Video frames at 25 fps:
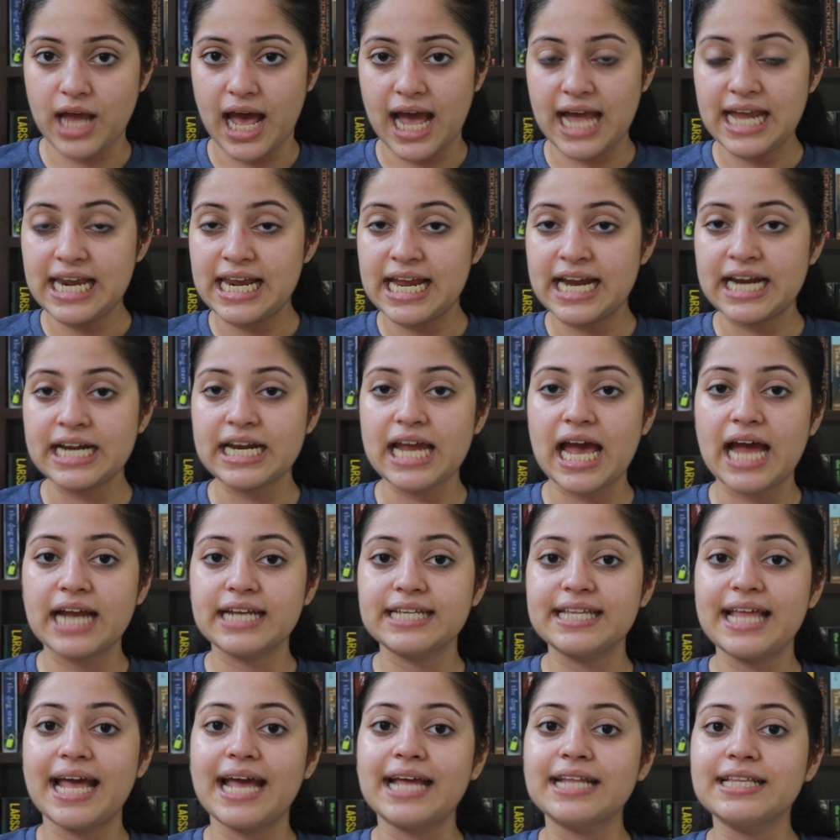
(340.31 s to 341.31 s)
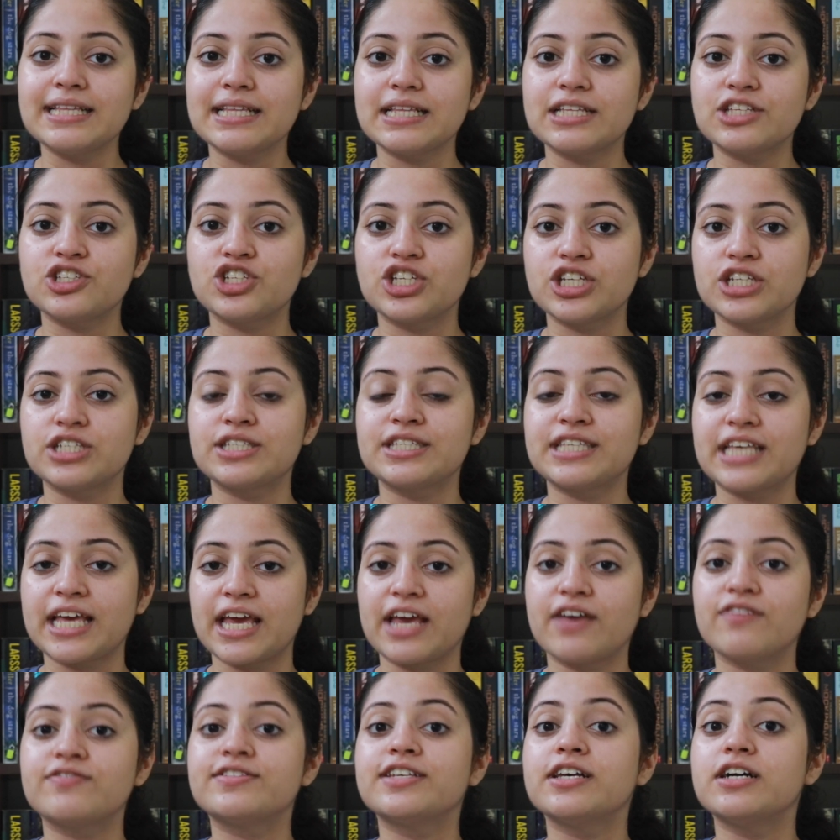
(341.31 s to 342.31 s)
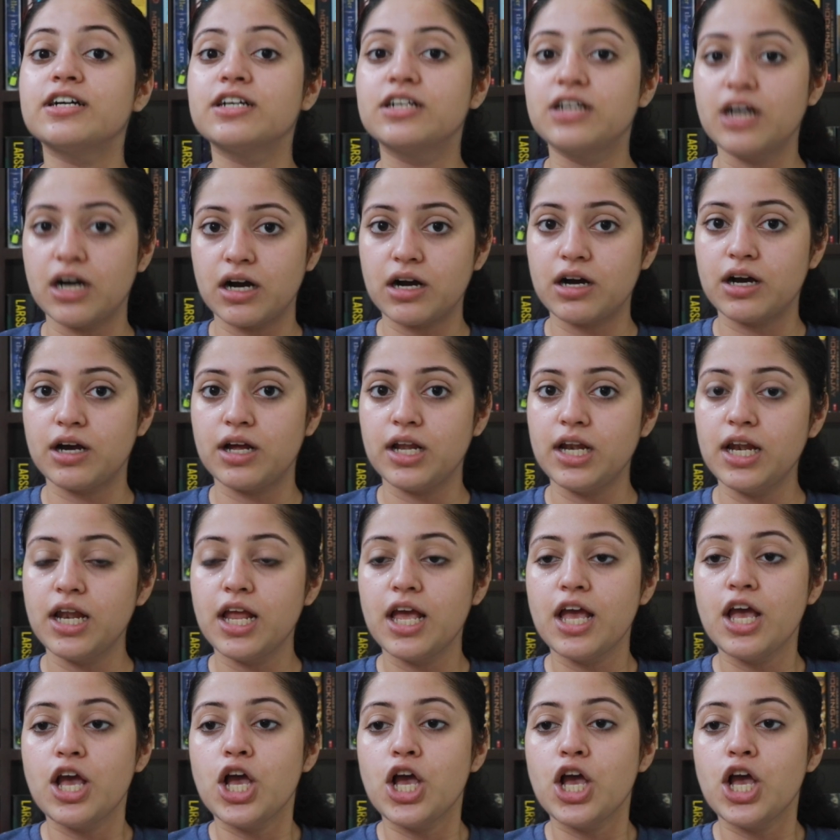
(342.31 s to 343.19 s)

island and then she saves a girl